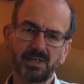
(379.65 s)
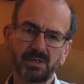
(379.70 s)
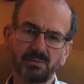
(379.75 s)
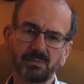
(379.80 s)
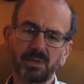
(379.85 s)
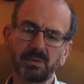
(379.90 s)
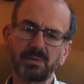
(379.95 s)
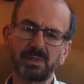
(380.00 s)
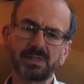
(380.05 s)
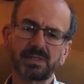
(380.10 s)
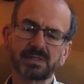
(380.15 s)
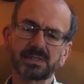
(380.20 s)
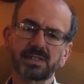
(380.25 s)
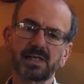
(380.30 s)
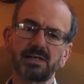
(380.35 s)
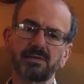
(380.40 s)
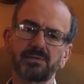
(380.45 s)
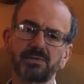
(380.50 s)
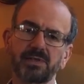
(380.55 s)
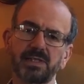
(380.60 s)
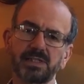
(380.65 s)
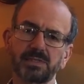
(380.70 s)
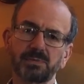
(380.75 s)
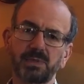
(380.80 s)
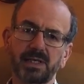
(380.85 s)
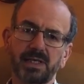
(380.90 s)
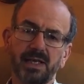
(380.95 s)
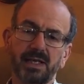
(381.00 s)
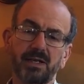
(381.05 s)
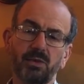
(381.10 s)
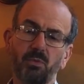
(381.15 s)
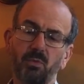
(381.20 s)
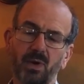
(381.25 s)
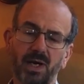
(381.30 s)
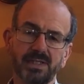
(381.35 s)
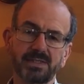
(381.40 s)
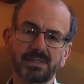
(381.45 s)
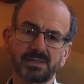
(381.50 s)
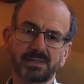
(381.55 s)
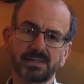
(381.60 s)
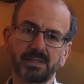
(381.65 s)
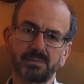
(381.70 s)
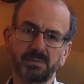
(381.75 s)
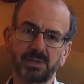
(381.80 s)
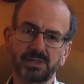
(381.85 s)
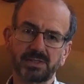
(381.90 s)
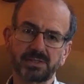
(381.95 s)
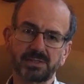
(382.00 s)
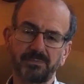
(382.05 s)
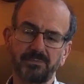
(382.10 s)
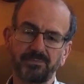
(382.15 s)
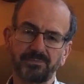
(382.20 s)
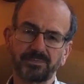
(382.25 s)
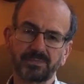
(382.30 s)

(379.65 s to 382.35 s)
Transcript: what we discover is we're getting wetter summers.